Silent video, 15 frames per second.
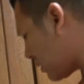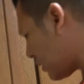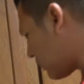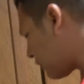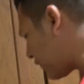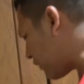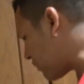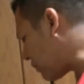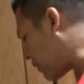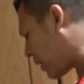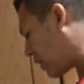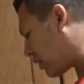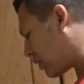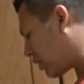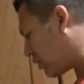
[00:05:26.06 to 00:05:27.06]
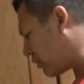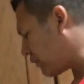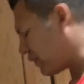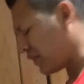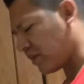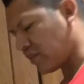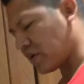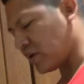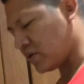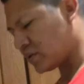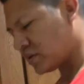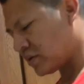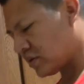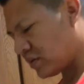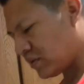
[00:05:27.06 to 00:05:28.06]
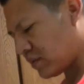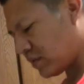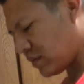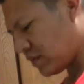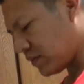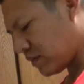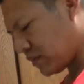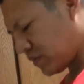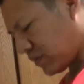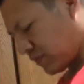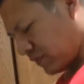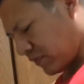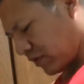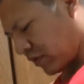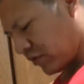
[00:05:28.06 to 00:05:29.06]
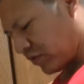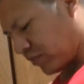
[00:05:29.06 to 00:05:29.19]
And for my other females, for